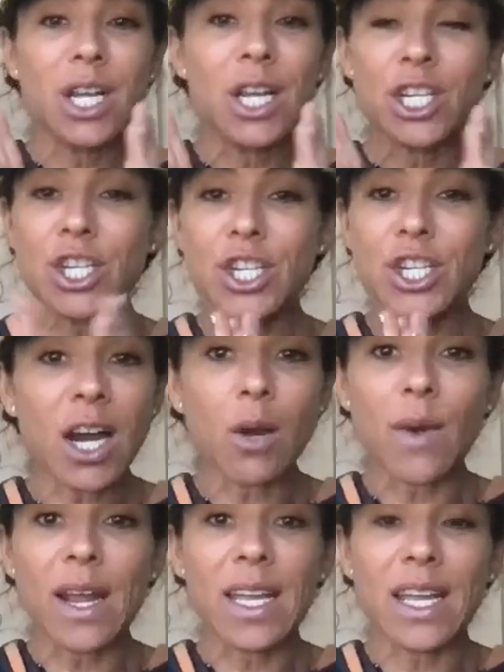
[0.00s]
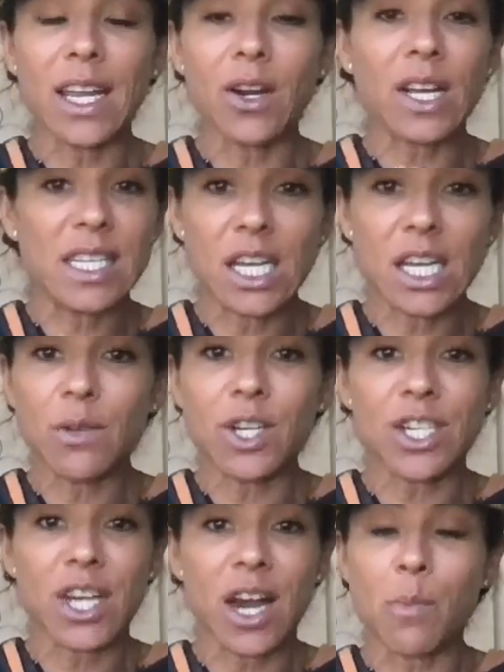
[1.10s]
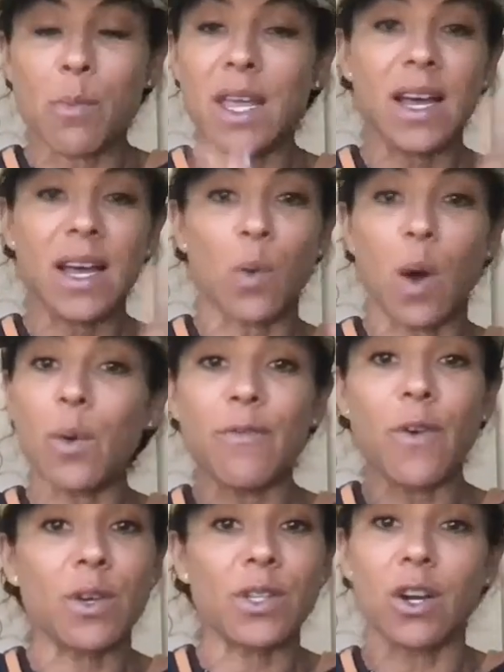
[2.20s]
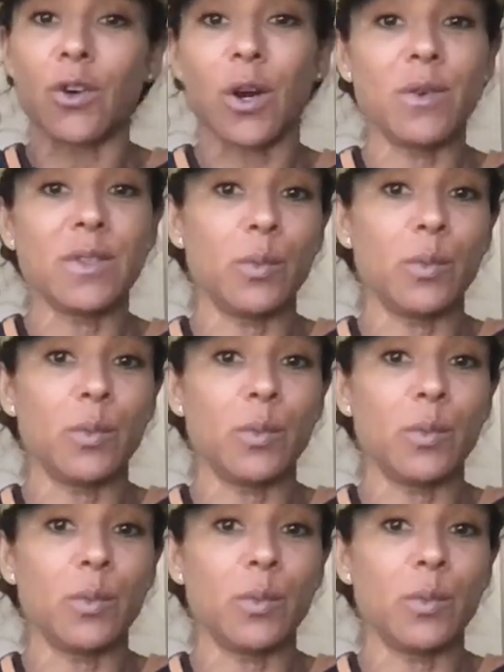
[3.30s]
Share right here. Continue to share, because what we focus on grows,